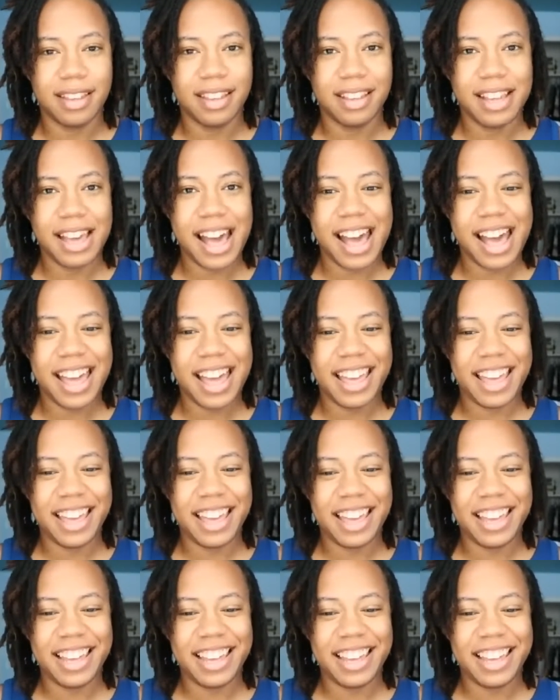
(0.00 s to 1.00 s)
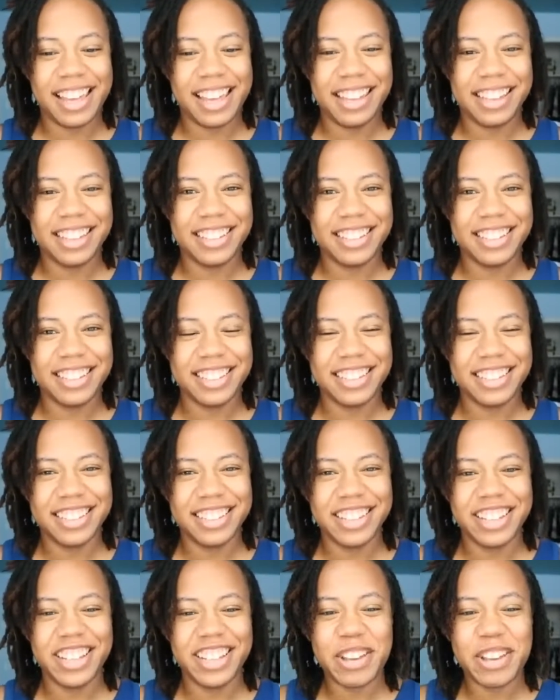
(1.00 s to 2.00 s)
Hi.
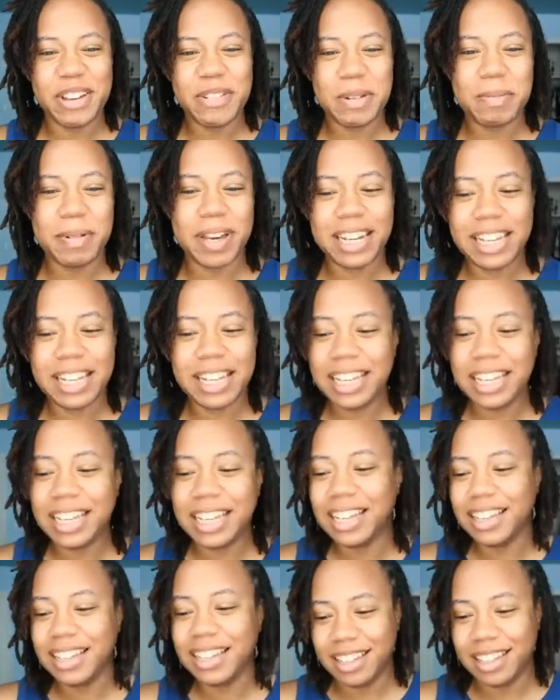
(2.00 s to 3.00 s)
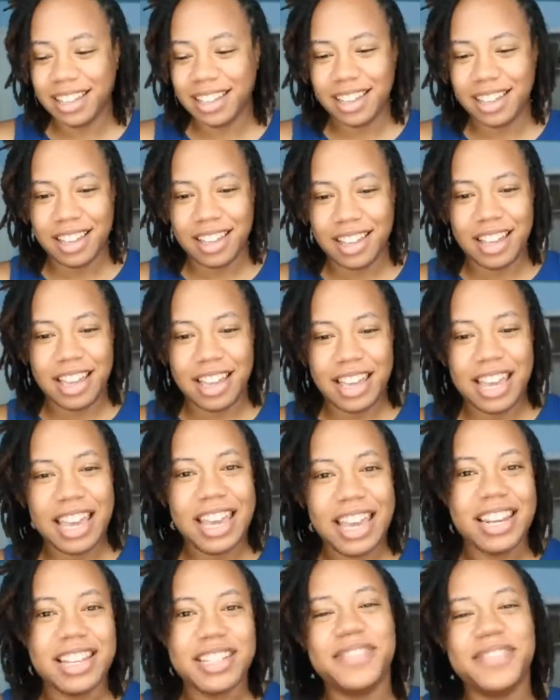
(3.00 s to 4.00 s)
Hello, everybody.
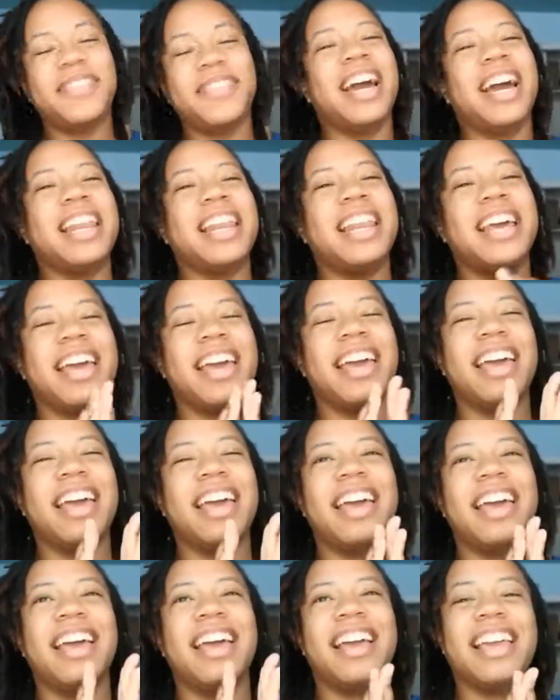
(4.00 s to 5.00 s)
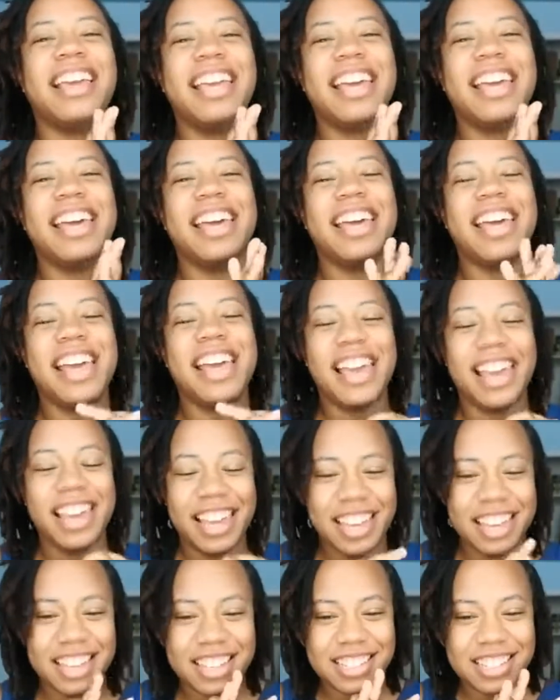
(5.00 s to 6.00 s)
It is Friday.
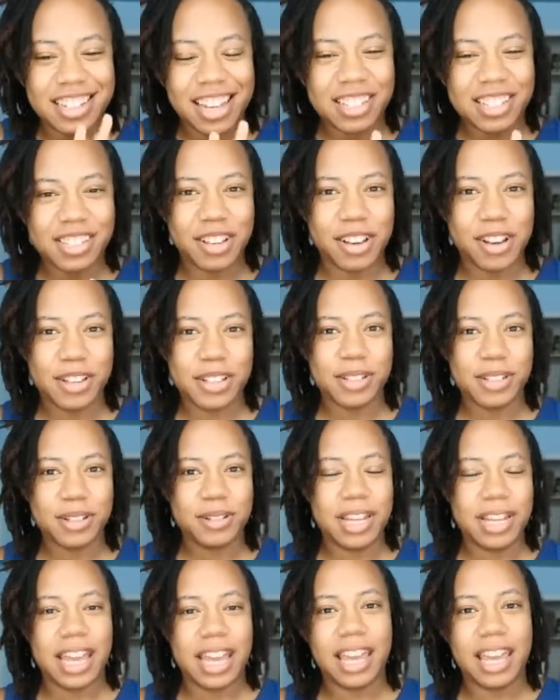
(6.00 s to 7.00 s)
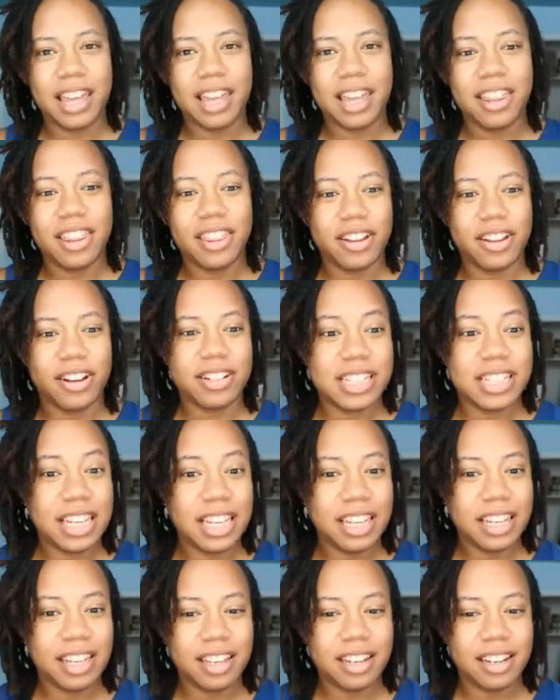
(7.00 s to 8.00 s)
Yay. And today's also day
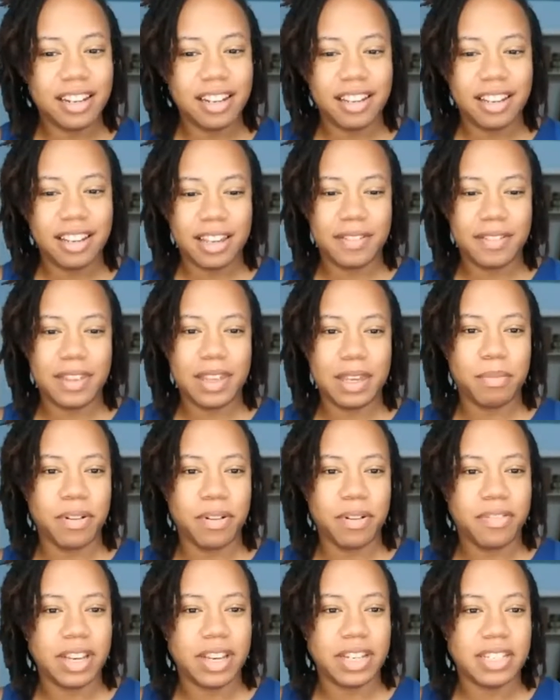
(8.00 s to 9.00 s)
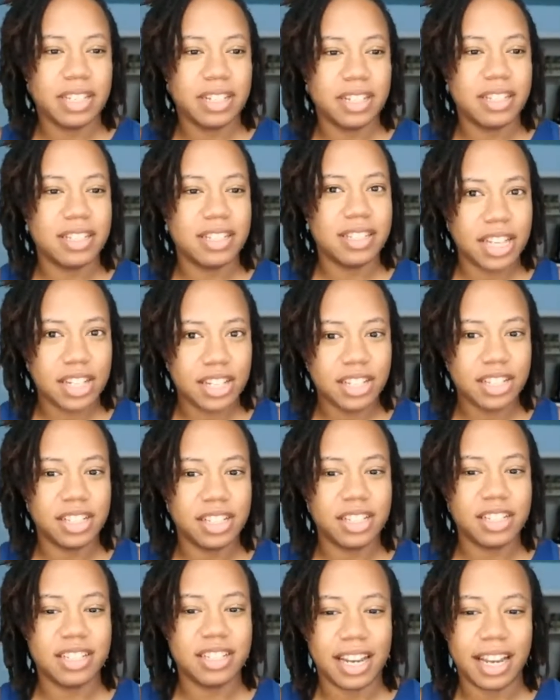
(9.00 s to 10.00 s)
13 of the Imperfection
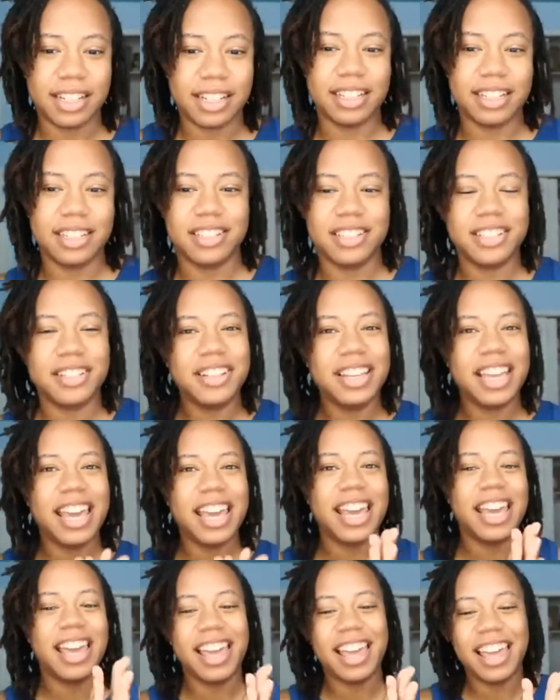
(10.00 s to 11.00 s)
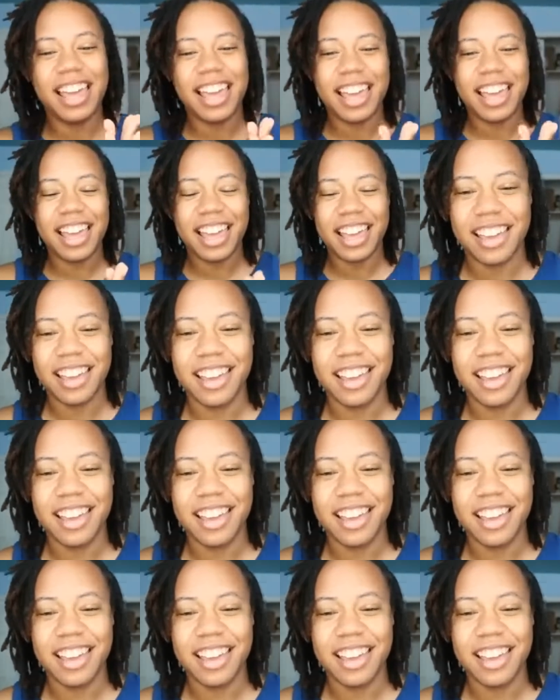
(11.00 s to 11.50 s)
Session challenge. So yay.